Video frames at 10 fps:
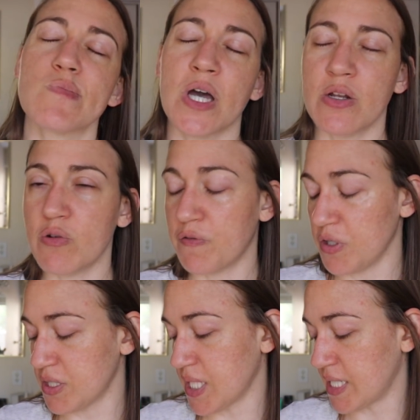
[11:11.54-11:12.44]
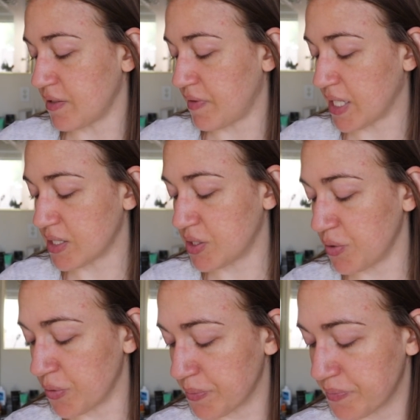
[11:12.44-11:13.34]
a new full size of that
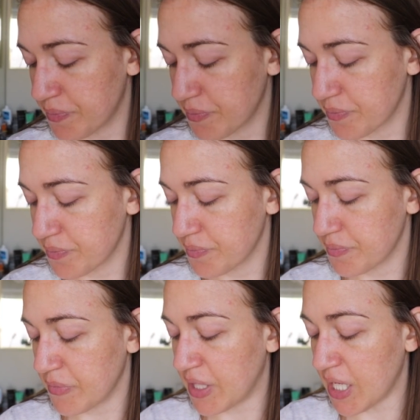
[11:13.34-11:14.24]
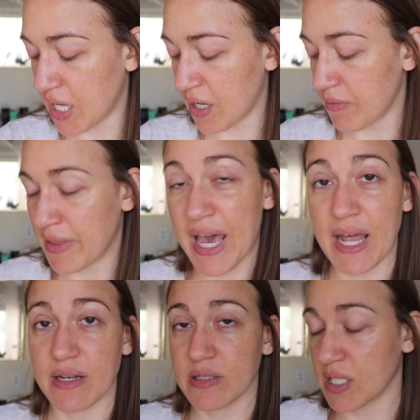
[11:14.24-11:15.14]
soon.
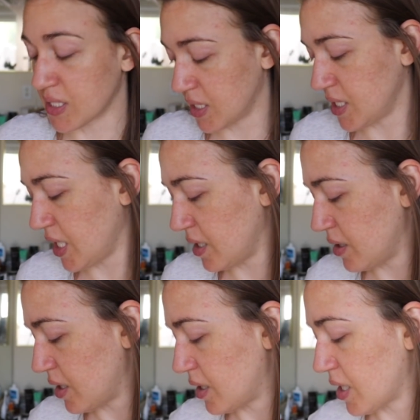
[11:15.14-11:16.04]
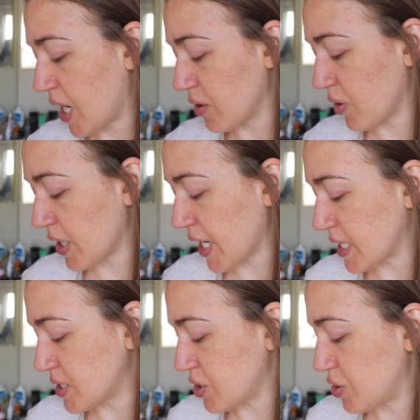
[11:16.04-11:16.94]
That does contain hyaluronic
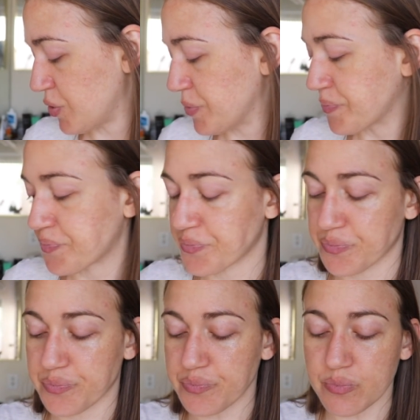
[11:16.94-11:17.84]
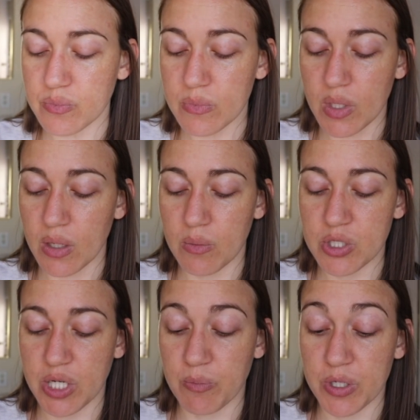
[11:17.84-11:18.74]
acid too,
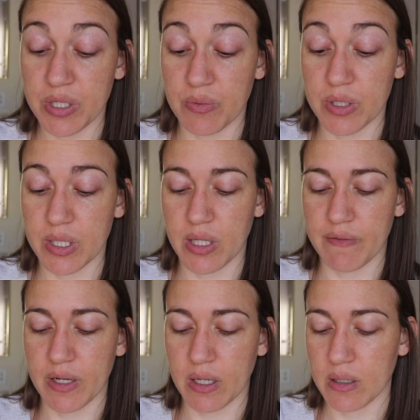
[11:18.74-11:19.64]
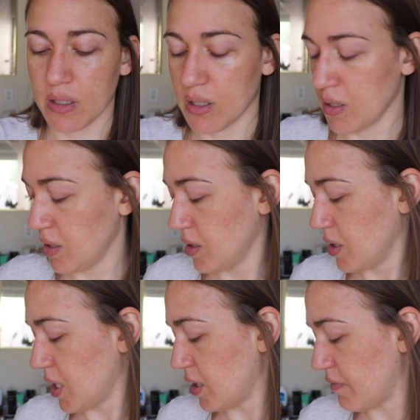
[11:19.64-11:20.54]
which I'm really loving.
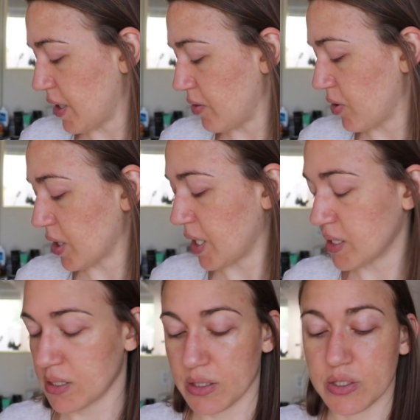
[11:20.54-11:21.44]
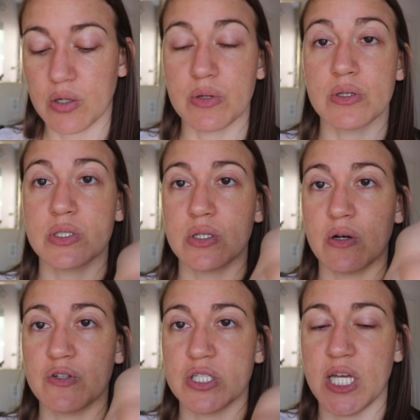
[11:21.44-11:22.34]
I love hyaluronic acid in toners. So
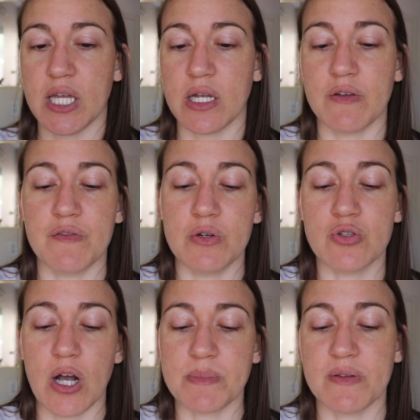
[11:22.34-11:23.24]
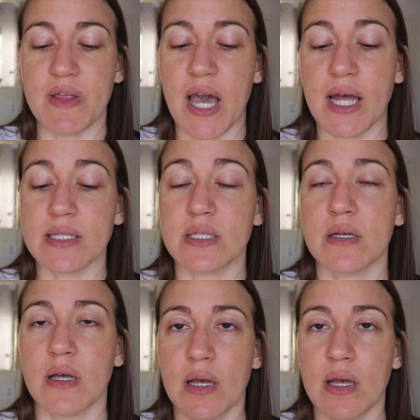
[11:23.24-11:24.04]
I've just taken a few drops of that,